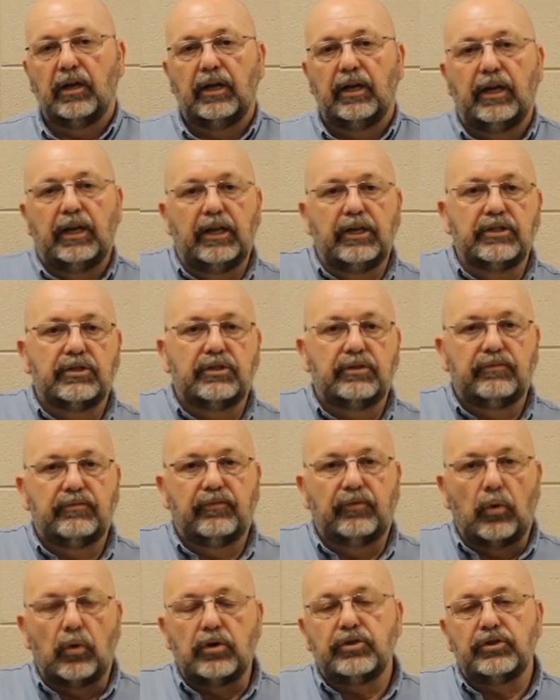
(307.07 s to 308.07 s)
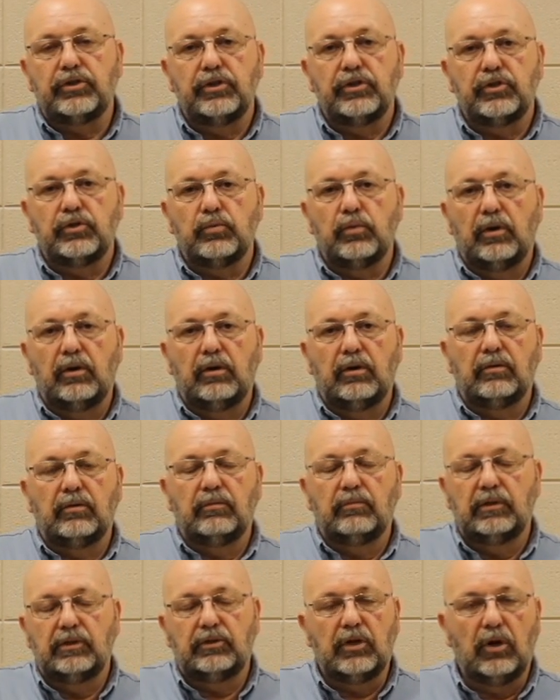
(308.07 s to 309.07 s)
his forces
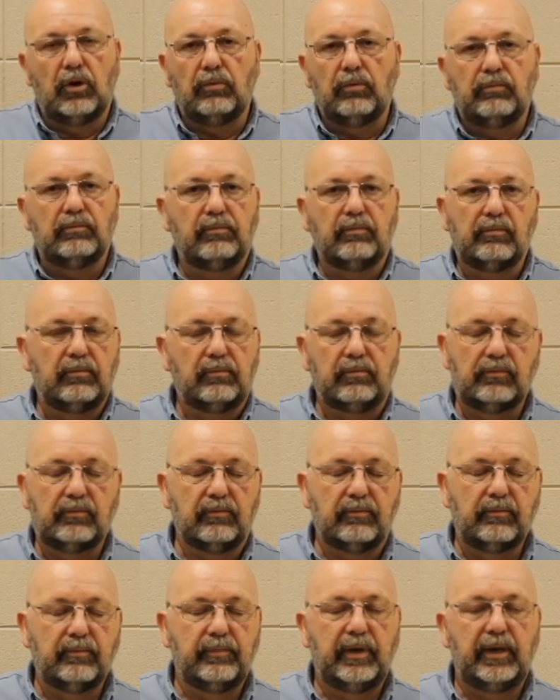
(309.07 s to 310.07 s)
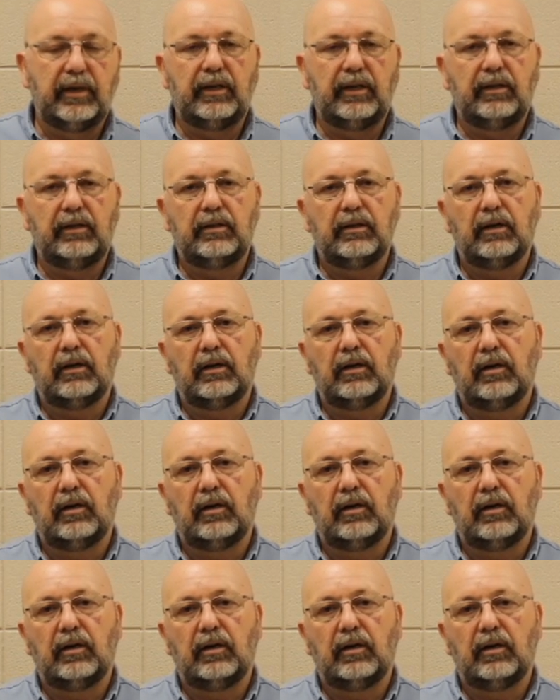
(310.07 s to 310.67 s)
would go many